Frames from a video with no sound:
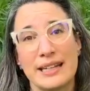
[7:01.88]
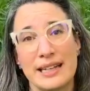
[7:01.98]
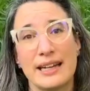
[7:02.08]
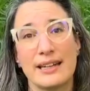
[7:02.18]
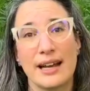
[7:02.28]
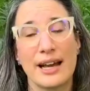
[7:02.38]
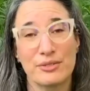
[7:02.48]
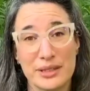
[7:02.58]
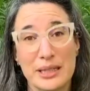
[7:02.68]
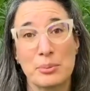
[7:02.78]
in. I
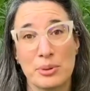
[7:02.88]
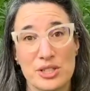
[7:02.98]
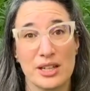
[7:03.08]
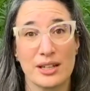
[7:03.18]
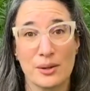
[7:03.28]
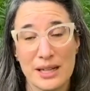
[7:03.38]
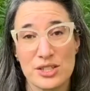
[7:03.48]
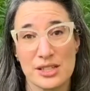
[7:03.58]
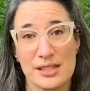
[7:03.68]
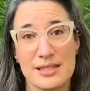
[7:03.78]
really appreciate your
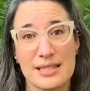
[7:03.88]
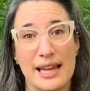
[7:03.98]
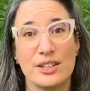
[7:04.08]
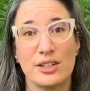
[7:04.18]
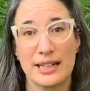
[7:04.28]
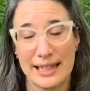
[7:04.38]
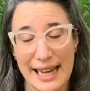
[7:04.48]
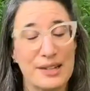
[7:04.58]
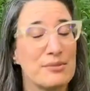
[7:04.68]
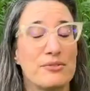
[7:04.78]
questions, and
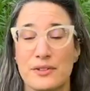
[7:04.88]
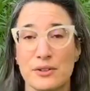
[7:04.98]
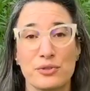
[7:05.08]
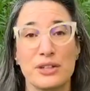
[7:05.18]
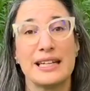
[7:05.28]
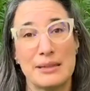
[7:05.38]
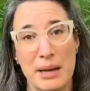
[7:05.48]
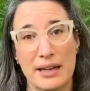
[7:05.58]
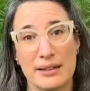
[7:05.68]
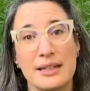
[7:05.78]
again, feel free to
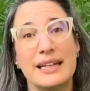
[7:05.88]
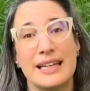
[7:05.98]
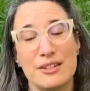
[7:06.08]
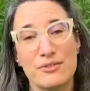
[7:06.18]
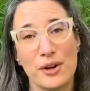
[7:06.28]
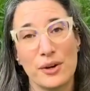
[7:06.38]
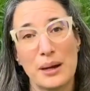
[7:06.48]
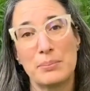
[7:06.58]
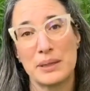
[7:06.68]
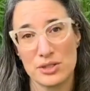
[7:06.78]
email
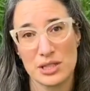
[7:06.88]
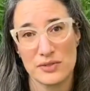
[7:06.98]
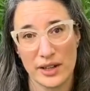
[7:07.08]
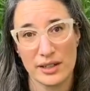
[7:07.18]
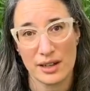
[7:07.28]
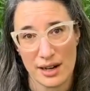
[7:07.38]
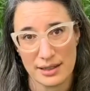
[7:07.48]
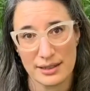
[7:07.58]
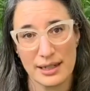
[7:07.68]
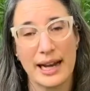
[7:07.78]

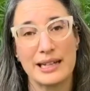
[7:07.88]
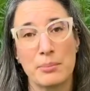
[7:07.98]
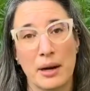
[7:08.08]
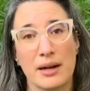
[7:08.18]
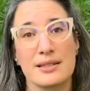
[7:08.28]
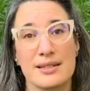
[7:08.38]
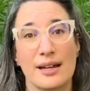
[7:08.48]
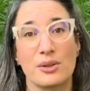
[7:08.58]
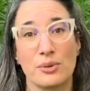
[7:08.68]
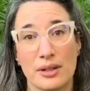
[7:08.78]
info@BeatrixFarrandGarden,
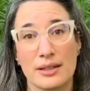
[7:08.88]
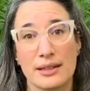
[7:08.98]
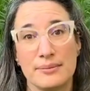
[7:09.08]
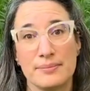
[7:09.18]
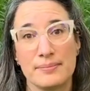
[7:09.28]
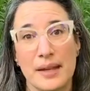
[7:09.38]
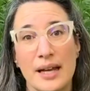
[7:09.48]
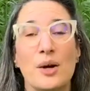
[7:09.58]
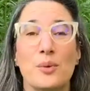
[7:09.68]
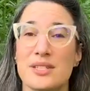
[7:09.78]
HydePark.org.
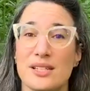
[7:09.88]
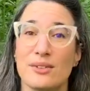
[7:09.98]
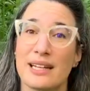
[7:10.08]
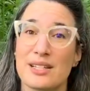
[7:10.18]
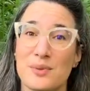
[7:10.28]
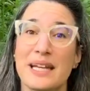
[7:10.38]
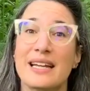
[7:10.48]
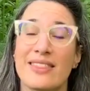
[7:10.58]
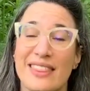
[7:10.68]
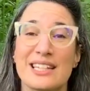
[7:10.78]
We'll see you next week,
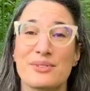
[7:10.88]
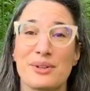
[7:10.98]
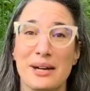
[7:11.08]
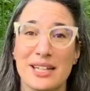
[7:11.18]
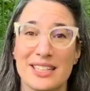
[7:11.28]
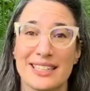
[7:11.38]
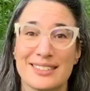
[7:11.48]
and thanks for watching.